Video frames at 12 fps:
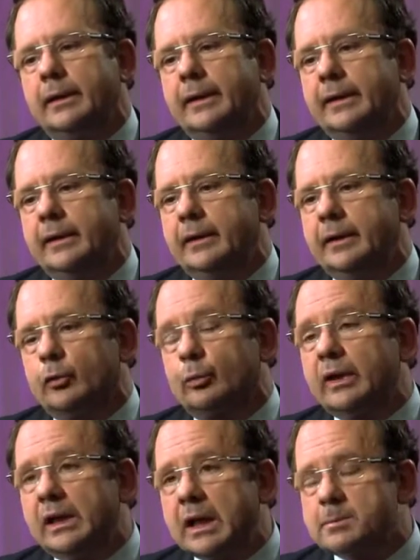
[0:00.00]
In the
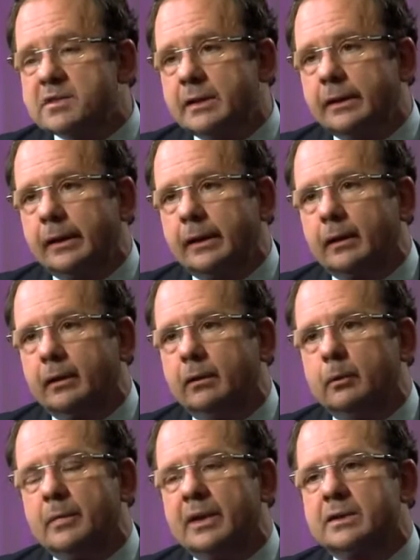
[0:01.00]
relapse setting,
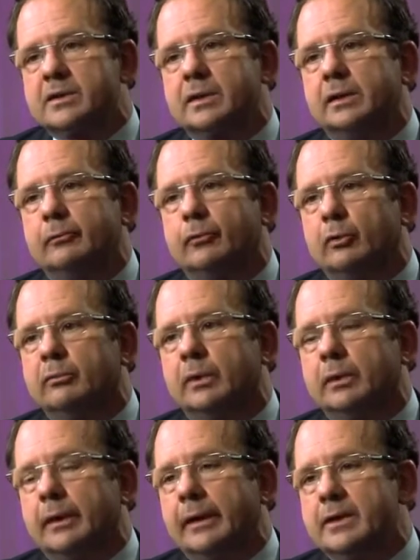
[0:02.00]
mantle cell
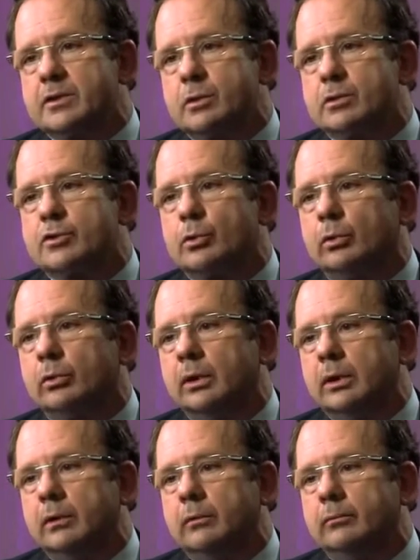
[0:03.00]
lymphoma is also
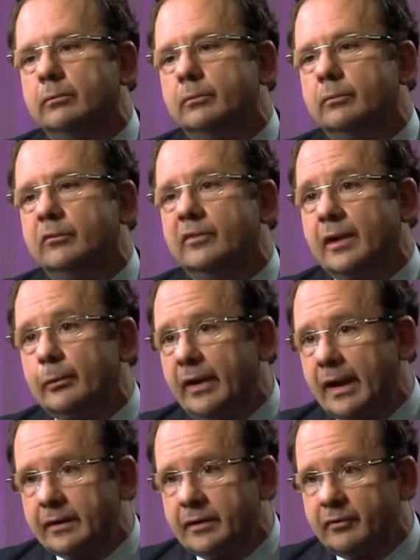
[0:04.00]
a
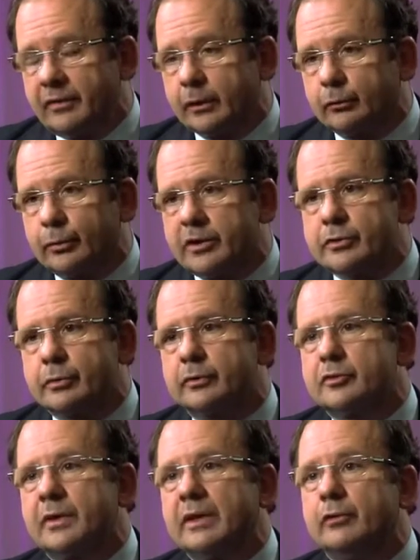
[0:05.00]
very active field of
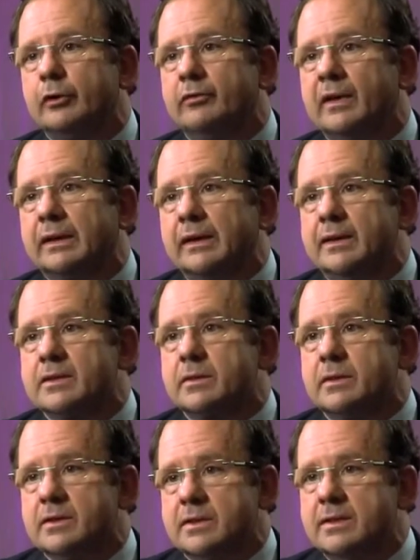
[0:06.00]
research, given the fact that this
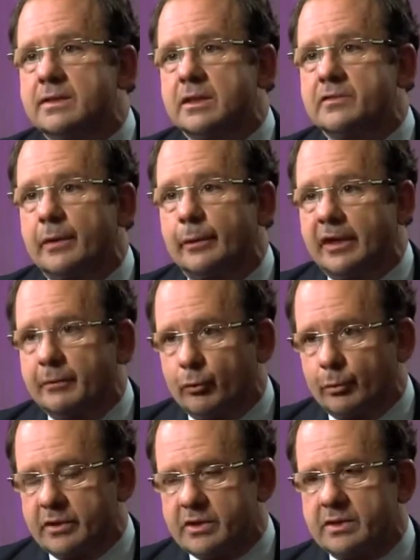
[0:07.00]
disease is very
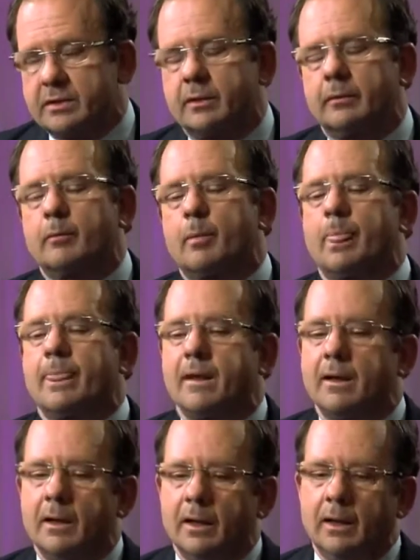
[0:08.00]
chemo-resistant.
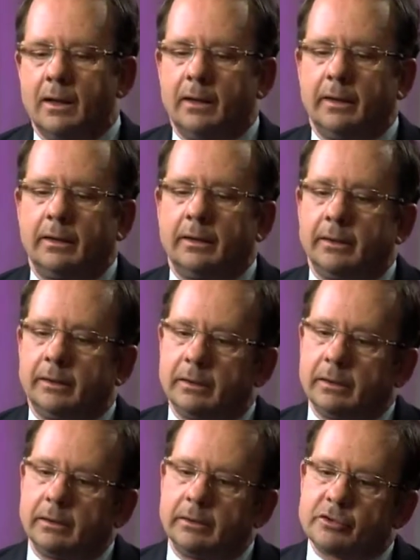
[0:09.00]

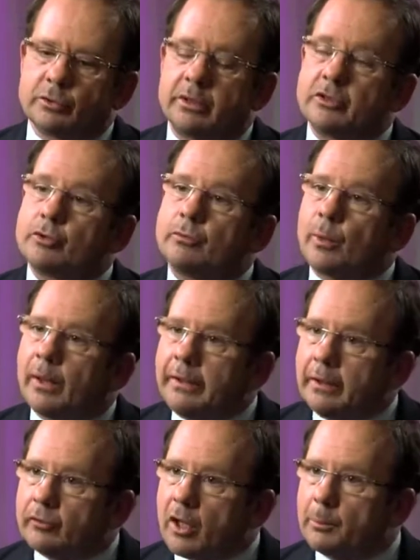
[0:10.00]
And so there's a
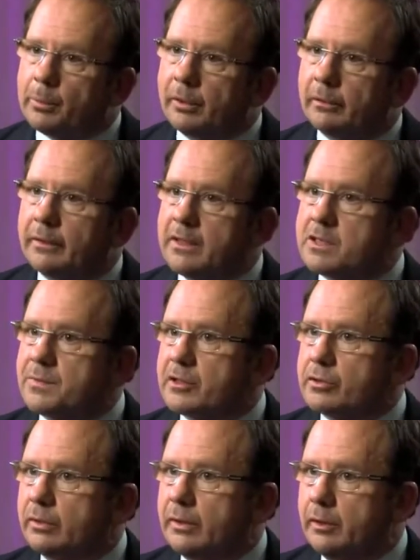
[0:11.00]
variety of compounds,
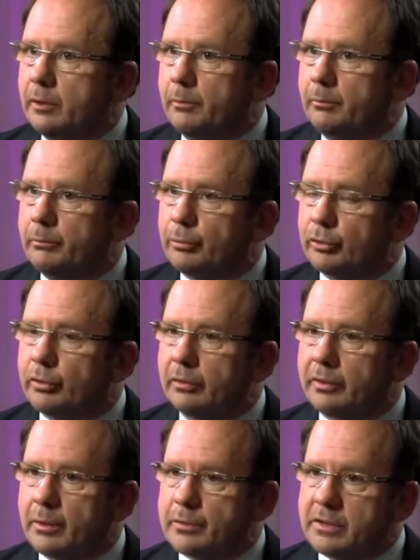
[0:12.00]
especially the
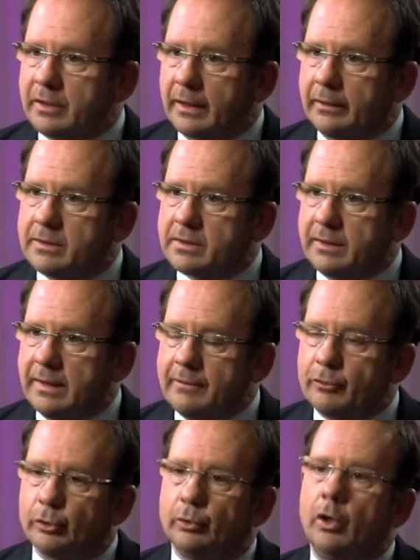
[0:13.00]
proton tyrosine kinase
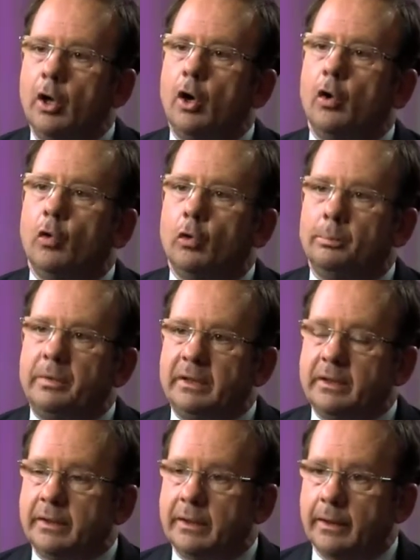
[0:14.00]
inhibitor, or
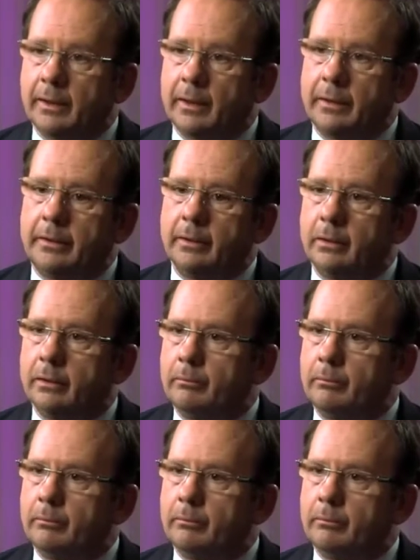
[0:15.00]
BTKI